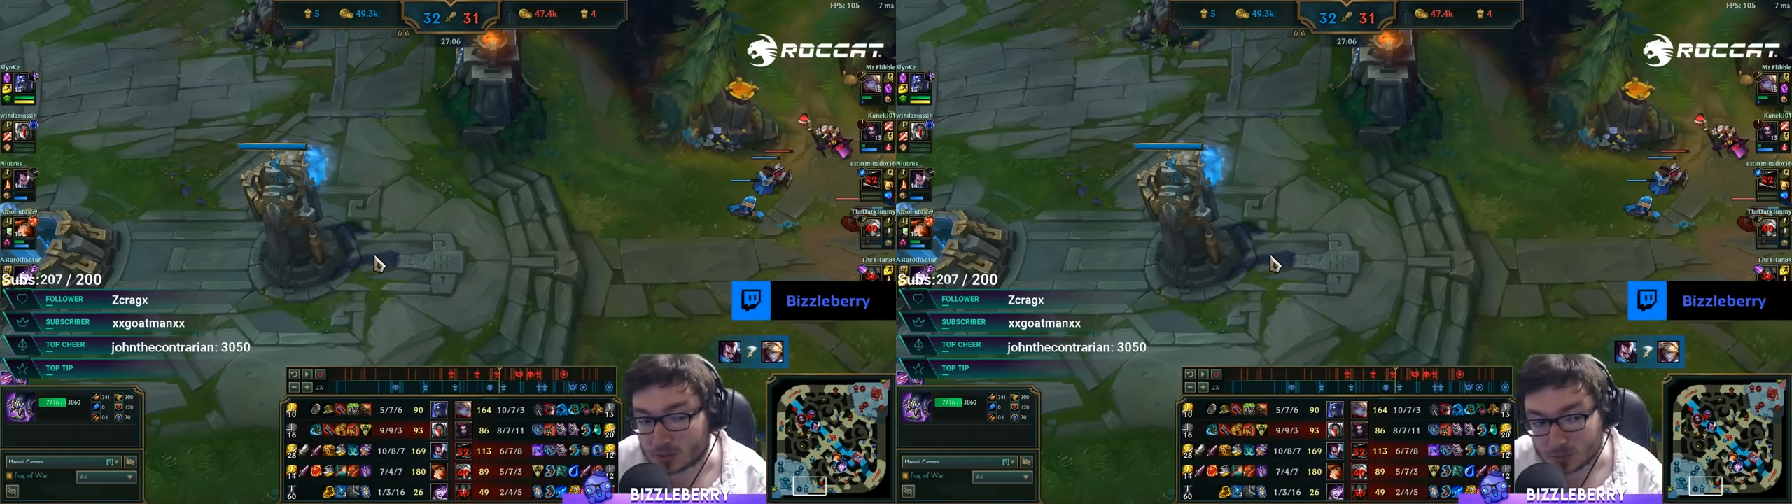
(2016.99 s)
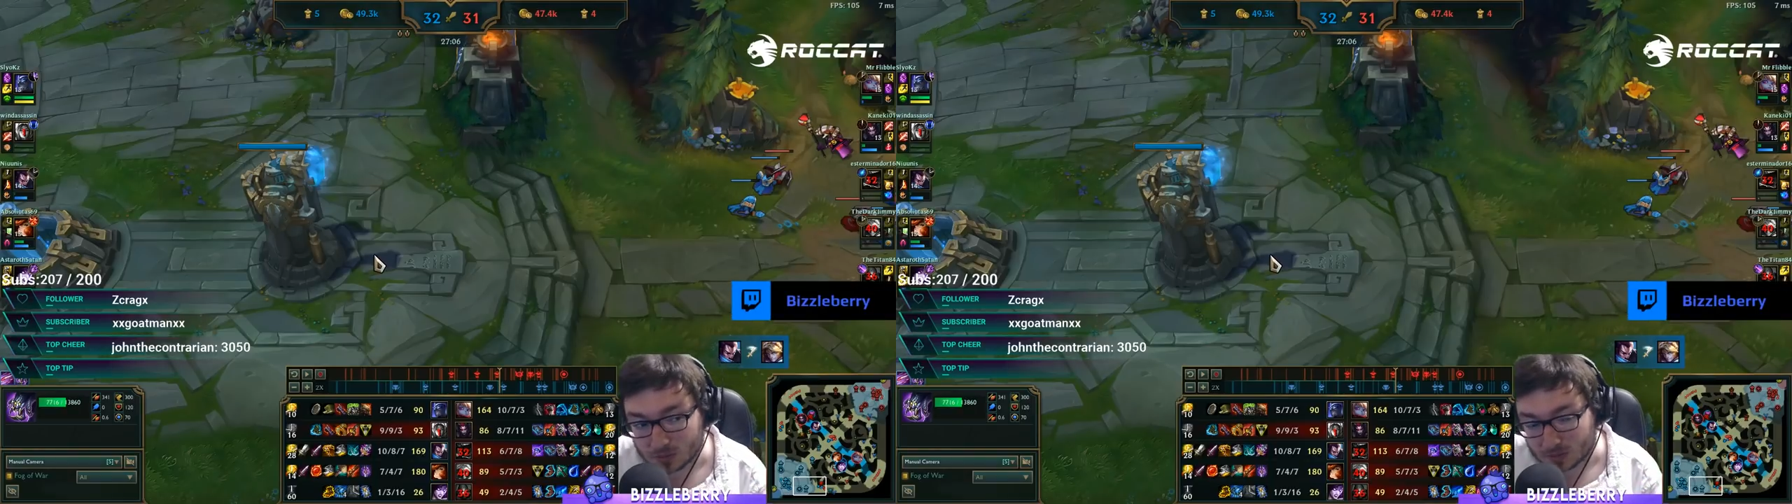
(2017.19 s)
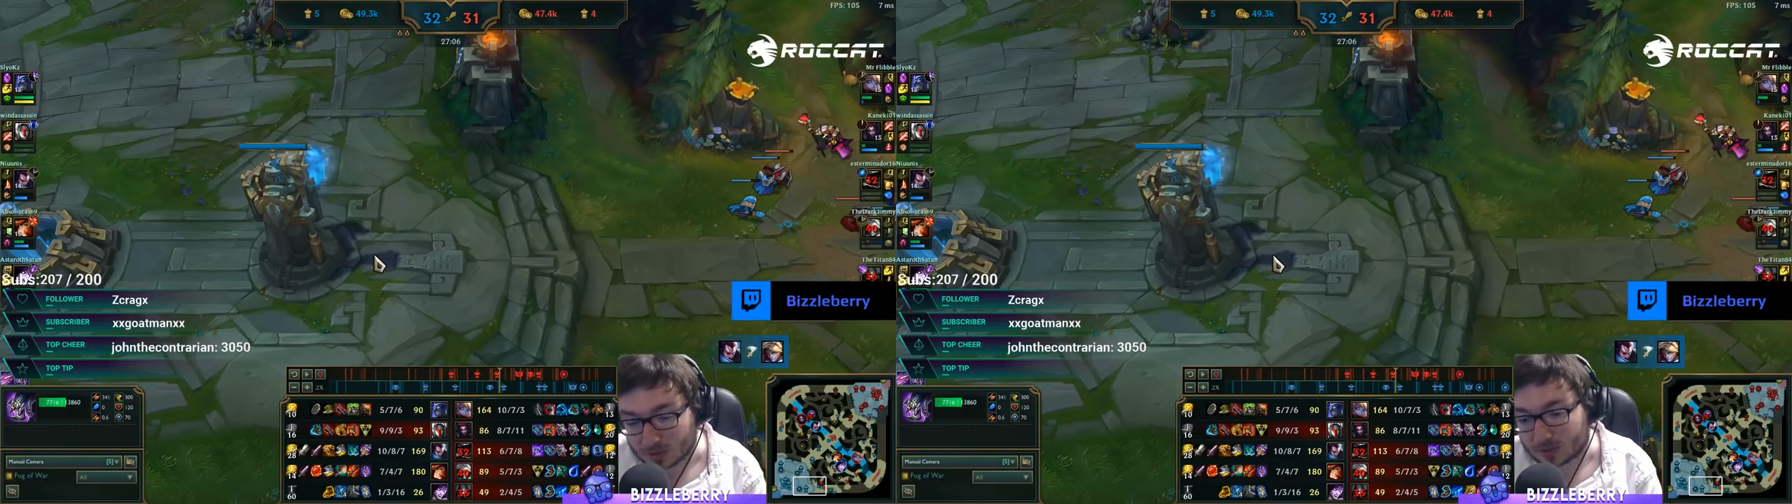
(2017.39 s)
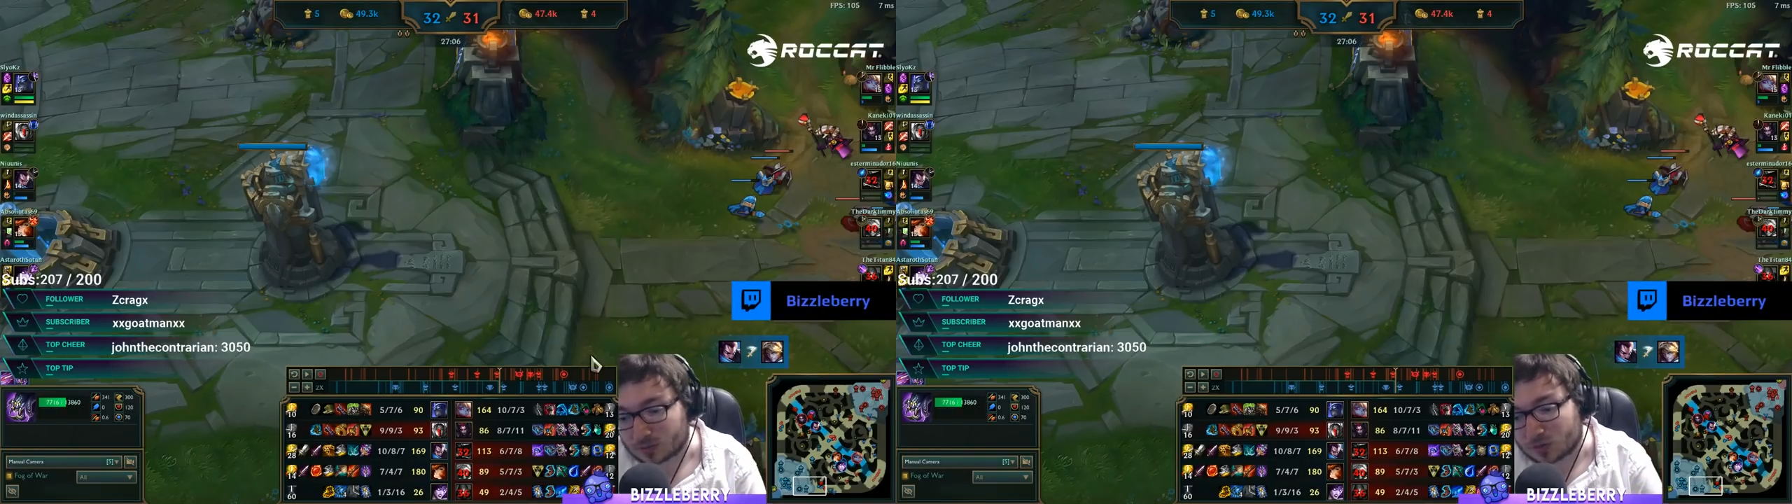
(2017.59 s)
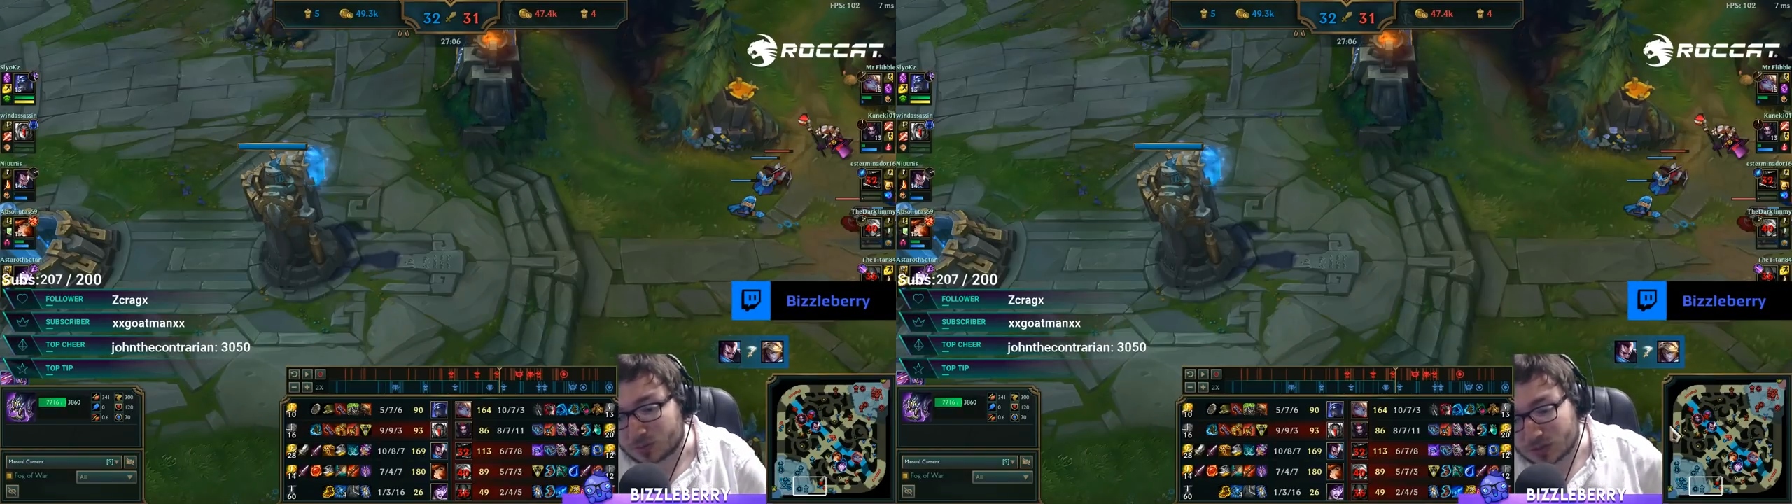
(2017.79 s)
as like
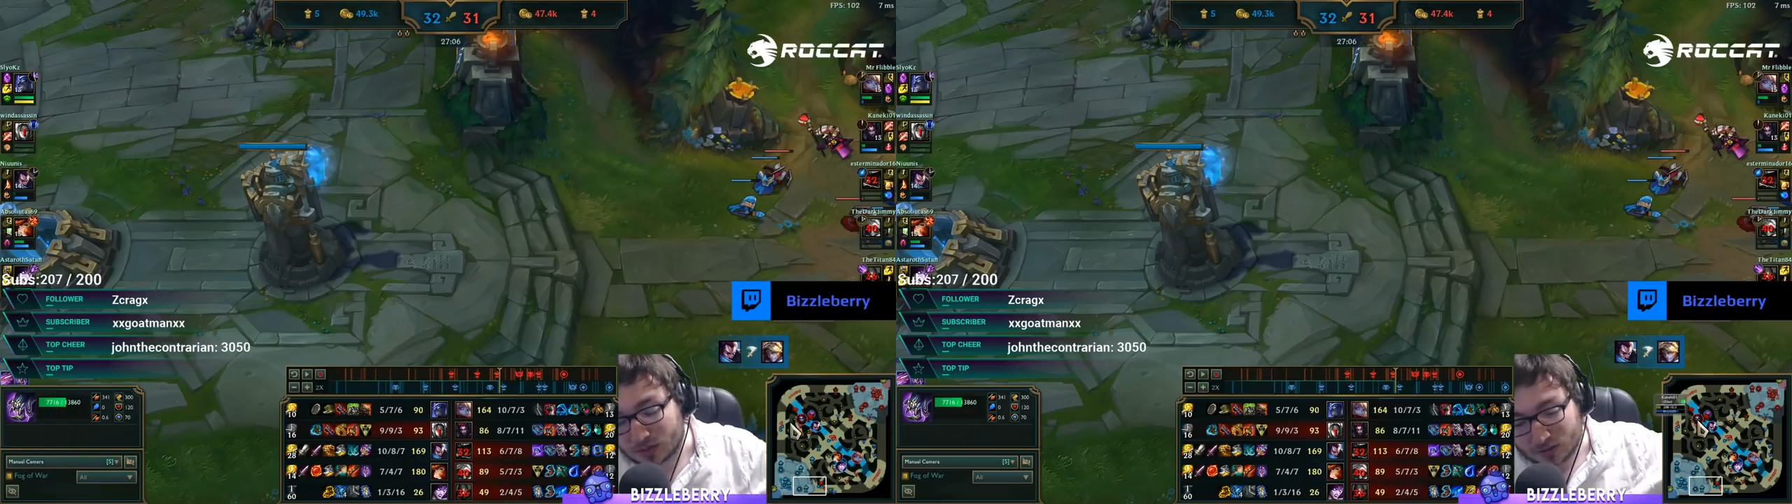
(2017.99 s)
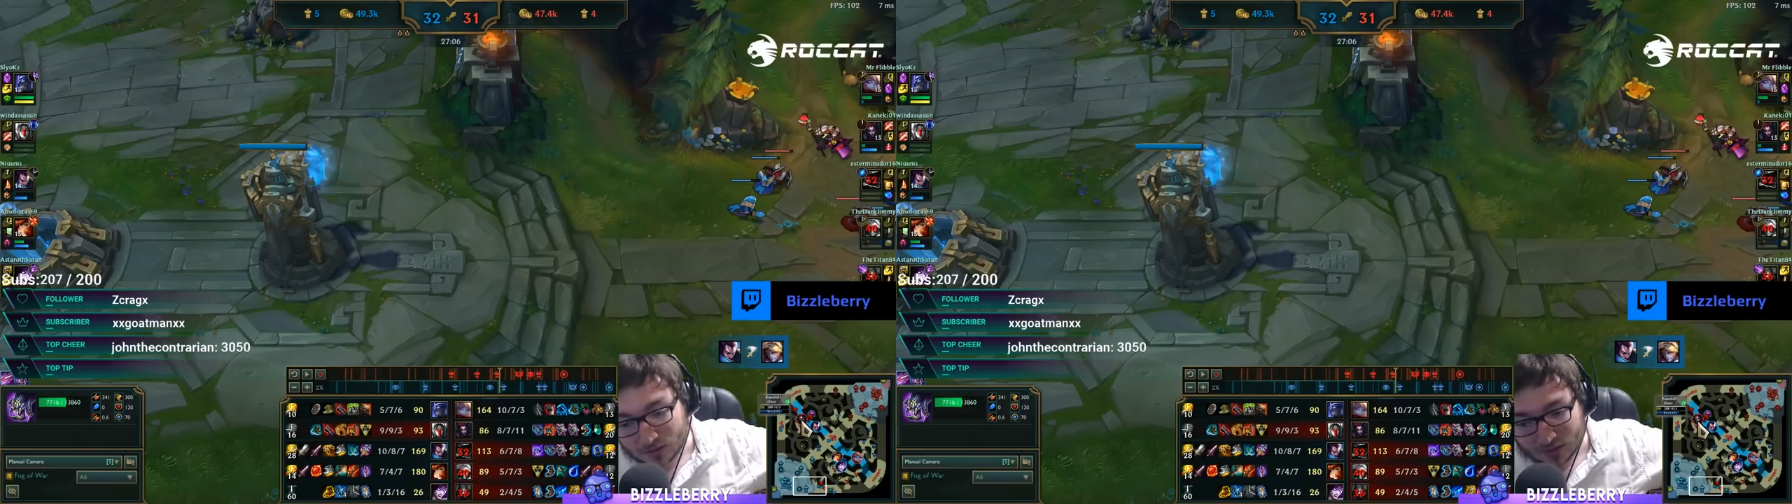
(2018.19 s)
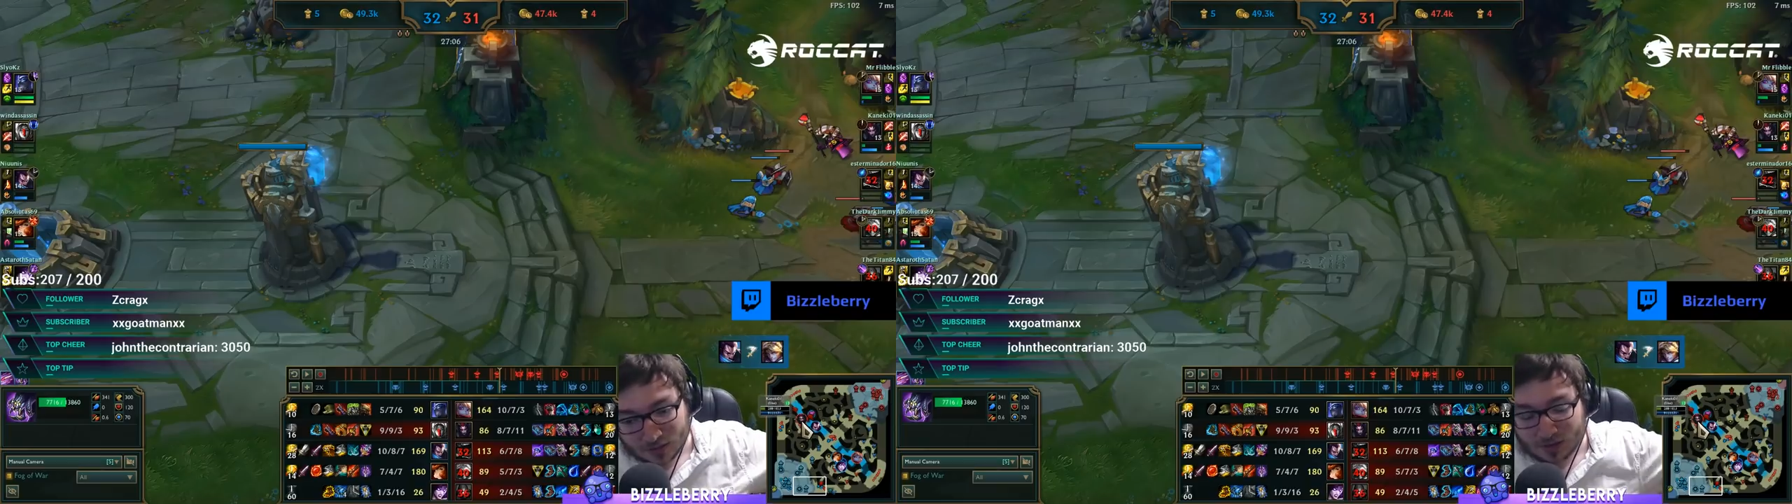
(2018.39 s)
on top side,